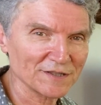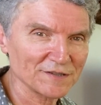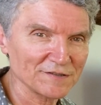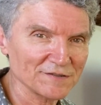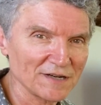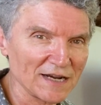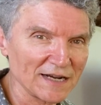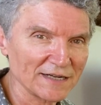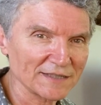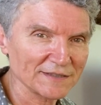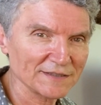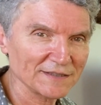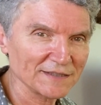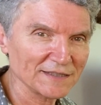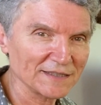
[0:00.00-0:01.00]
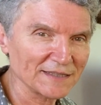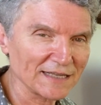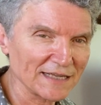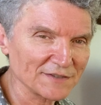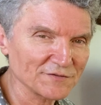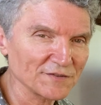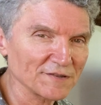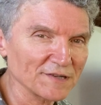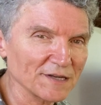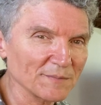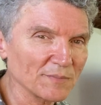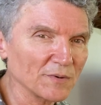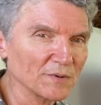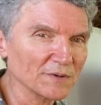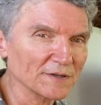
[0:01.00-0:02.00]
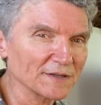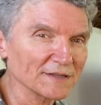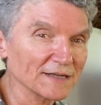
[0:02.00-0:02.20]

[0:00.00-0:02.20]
correct, and that's very important.